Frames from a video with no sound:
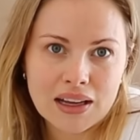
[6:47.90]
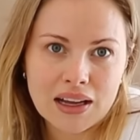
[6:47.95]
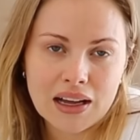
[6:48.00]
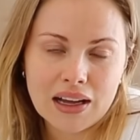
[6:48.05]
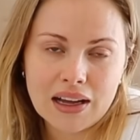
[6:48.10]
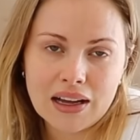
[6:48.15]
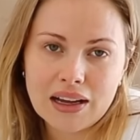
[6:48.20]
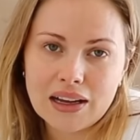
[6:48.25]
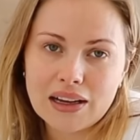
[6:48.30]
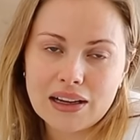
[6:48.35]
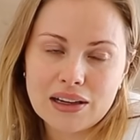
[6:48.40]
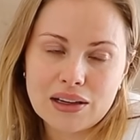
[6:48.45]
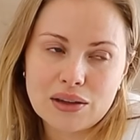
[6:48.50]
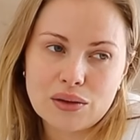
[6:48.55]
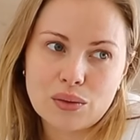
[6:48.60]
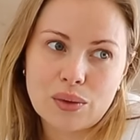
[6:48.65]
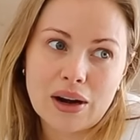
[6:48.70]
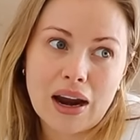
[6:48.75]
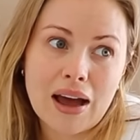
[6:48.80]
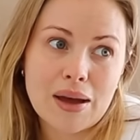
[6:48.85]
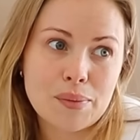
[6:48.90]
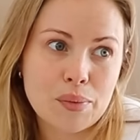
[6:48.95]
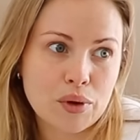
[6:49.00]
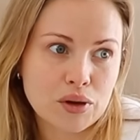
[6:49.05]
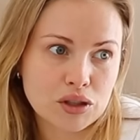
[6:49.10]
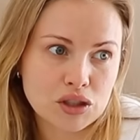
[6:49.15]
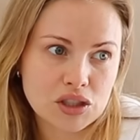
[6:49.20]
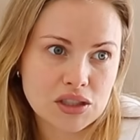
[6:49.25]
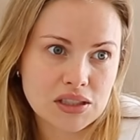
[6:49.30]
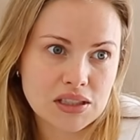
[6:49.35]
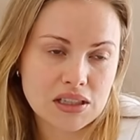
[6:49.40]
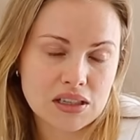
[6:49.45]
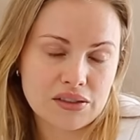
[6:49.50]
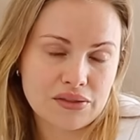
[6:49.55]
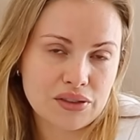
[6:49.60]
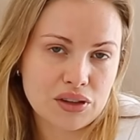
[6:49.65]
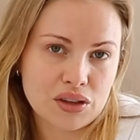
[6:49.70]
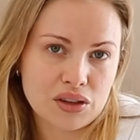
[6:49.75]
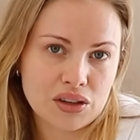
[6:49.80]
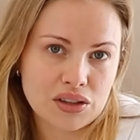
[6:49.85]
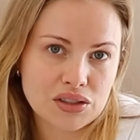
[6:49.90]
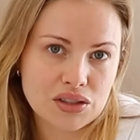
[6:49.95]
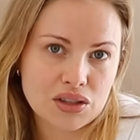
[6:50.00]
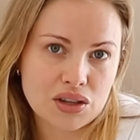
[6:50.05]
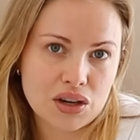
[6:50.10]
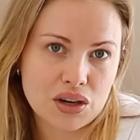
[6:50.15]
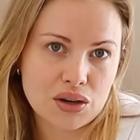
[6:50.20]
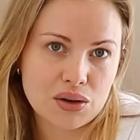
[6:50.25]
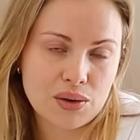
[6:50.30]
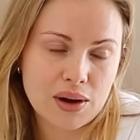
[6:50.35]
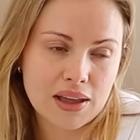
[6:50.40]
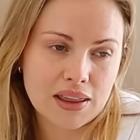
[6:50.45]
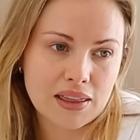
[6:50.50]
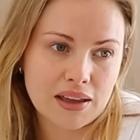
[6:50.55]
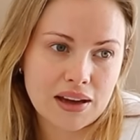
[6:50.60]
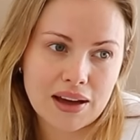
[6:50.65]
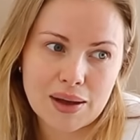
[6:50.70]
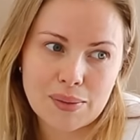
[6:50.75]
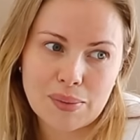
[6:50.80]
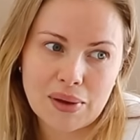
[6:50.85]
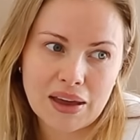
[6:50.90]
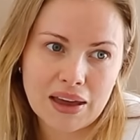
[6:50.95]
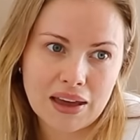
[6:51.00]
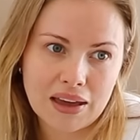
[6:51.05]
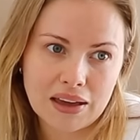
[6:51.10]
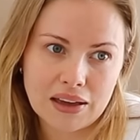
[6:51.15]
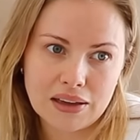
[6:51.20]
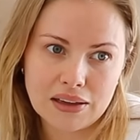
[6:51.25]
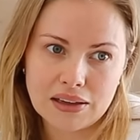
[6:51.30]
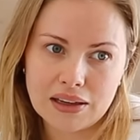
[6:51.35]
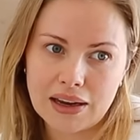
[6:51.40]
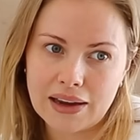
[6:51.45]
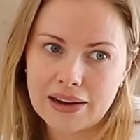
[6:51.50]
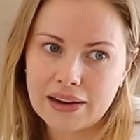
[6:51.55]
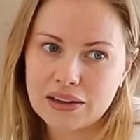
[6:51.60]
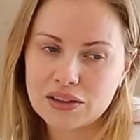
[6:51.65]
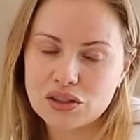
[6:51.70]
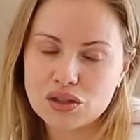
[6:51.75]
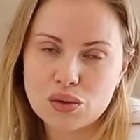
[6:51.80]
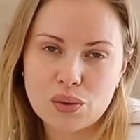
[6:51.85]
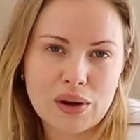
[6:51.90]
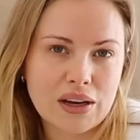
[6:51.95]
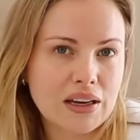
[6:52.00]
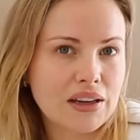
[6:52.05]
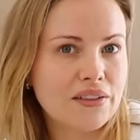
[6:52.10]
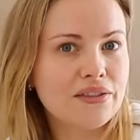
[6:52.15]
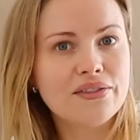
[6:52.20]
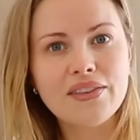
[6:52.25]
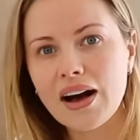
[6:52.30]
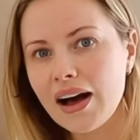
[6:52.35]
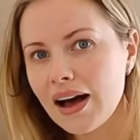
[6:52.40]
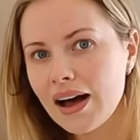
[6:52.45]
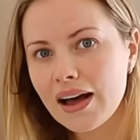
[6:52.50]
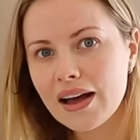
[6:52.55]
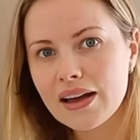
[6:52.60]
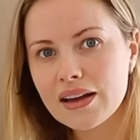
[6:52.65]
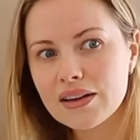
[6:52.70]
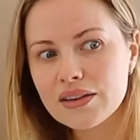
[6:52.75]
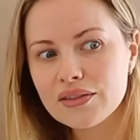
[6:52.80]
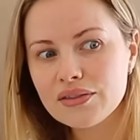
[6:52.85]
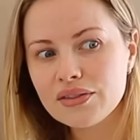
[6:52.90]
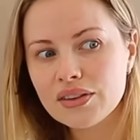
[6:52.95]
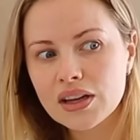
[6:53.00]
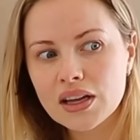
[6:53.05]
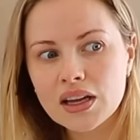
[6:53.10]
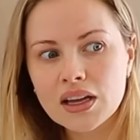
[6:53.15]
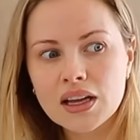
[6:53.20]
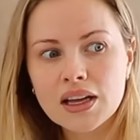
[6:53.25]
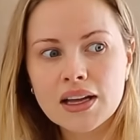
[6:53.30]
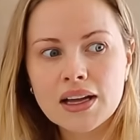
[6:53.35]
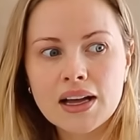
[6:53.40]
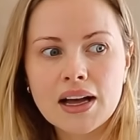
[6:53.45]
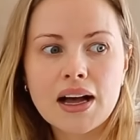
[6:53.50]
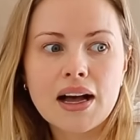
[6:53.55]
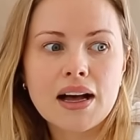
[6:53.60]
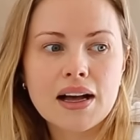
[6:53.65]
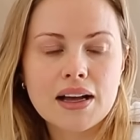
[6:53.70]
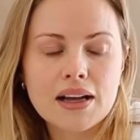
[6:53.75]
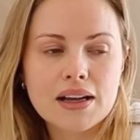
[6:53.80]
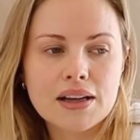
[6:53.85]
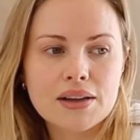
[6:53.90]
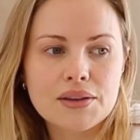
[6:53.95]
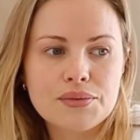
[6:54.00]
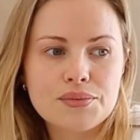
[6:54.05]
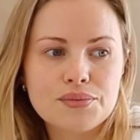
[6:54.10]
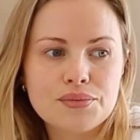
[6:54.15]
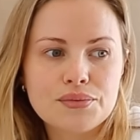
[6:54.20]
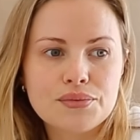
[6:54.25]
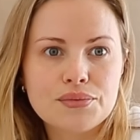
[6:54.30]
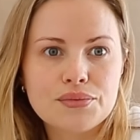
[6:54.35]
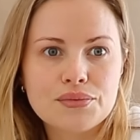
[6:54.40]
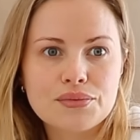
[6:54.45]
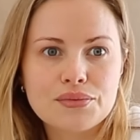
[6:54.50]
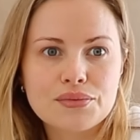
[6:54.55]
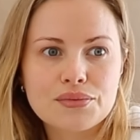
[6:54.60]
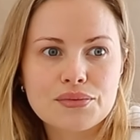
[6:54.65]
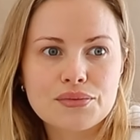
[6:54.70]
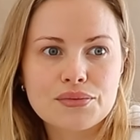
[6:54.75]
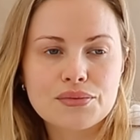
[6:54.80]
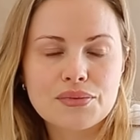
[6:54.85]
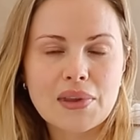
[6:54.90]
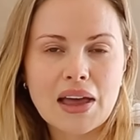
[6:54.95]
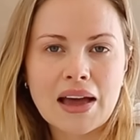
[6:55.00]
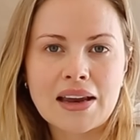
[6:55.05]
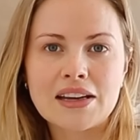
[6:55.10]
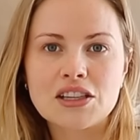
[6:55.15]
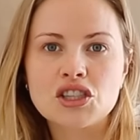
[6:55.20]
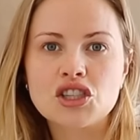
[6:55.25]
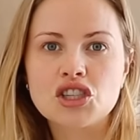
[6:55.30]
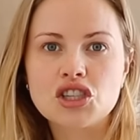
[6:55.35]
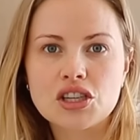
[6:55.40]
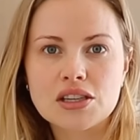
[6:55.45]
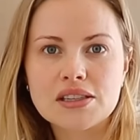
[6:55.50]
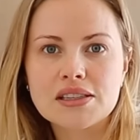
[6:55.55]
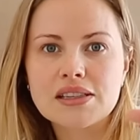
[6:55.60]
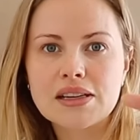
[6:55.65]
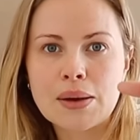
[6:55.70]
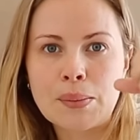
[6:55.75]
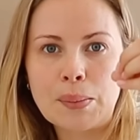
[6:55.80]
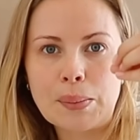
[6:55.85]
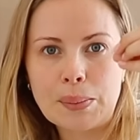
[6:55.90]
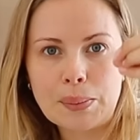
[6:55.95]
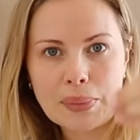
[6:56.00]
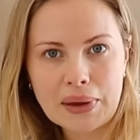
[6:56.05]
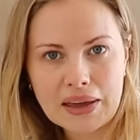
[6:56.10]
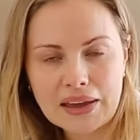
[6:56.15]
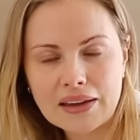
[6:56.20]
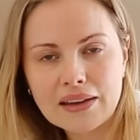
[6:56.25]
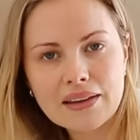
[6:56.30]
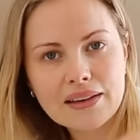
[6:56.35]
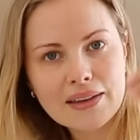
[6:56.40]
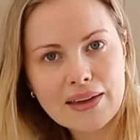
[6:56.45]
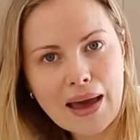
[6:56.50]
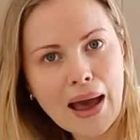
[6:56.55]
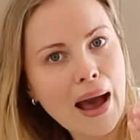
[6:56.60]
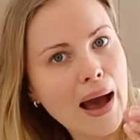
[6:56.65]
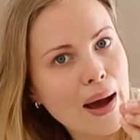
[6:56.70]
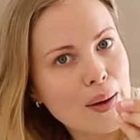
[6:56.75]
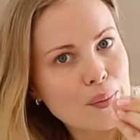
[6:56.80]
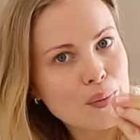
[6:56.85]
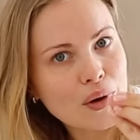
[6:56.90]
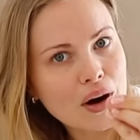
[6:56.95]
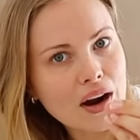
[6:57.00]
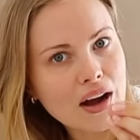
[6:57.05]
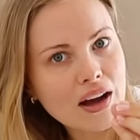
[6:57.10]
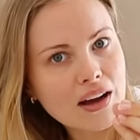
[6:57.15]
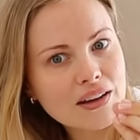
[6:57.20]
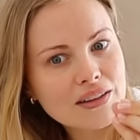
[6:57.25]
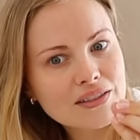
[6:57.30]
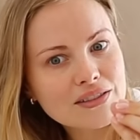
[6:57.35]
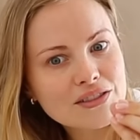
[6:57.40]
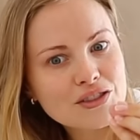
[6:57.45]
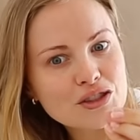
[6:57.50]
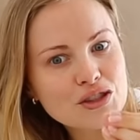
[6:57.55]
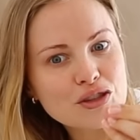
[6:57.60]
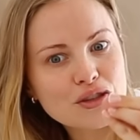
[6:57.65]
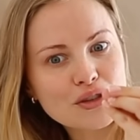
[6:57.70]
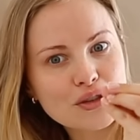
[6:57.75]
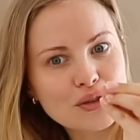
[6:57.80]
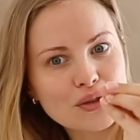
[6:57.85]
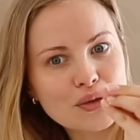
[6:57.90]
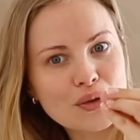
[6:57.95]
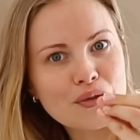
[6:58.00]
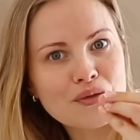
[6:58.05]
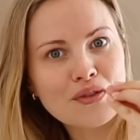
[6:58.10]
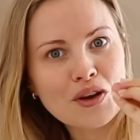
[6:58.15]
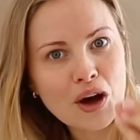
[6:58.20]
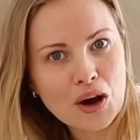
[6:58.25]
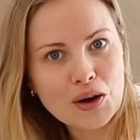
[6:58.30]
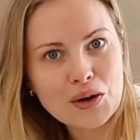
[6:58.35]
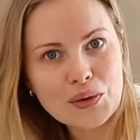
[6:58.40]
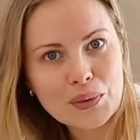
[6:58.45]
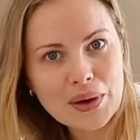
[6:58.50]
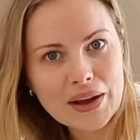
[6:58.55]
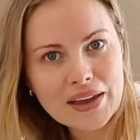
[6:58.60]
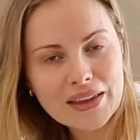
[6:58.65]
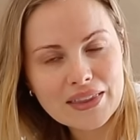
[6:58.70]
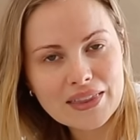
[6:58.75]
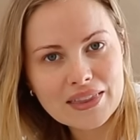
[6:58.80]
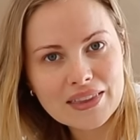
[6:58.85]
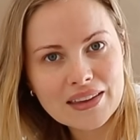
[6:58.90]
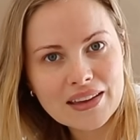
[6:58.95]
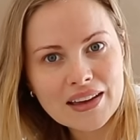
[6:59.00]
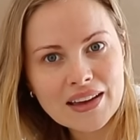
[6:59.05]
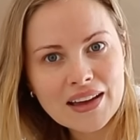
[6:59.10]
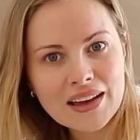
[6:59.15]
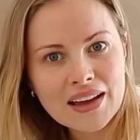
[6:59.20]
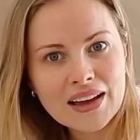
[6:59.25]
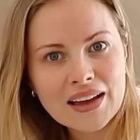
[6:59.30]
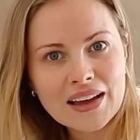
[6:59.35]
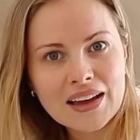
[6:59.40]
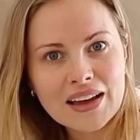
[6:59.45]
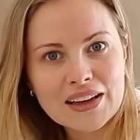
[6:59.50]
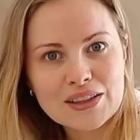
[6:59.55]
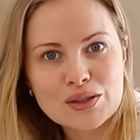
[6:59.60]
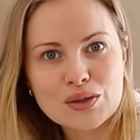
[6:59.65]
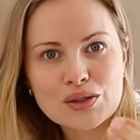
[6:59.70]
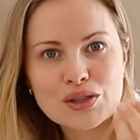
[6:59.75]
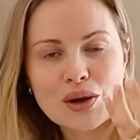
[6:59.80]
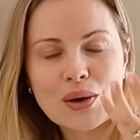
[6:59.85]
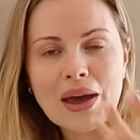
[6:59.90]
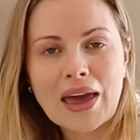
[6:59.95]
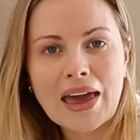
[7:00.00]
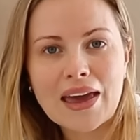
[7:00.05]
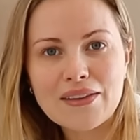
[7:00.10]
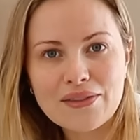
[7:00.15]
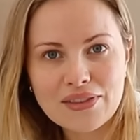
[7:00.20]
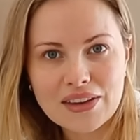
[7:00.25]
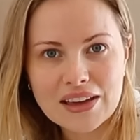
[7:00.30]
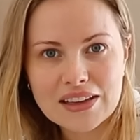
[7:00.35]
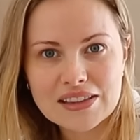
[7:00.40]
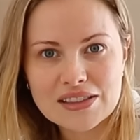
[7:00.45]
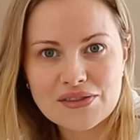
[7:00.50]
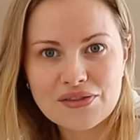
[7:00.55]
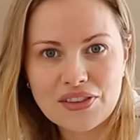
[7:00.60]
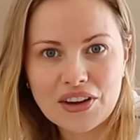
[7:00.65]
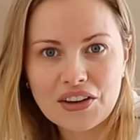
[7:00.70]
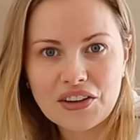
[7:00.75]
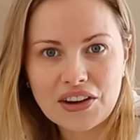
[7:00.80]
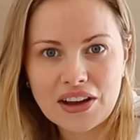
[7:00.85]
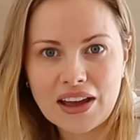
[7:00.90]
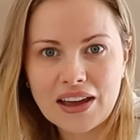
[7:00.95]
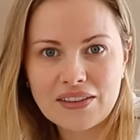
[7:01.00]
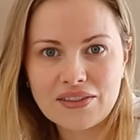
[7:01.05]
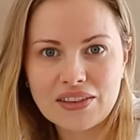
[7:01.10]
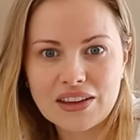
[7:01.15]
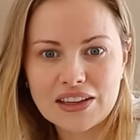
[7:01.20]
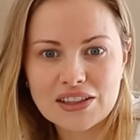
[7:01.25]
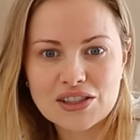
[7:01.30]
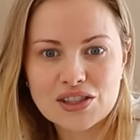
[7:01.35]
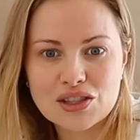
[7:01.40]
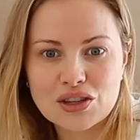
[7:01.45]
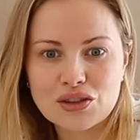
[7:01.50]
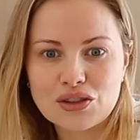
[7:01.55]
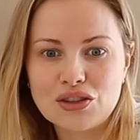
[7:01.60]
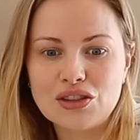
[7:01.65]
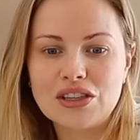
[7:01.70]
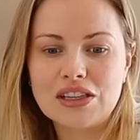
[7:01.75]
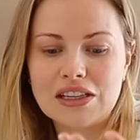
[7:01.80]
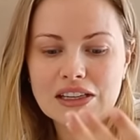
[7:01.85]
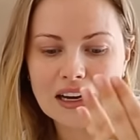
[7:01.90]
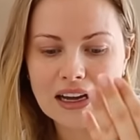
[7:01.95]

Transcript: when I purchased it a few years ago, I think I paid like 25. And it's just a big camera to vlog with. It's also heavy, it's very heavy, so you need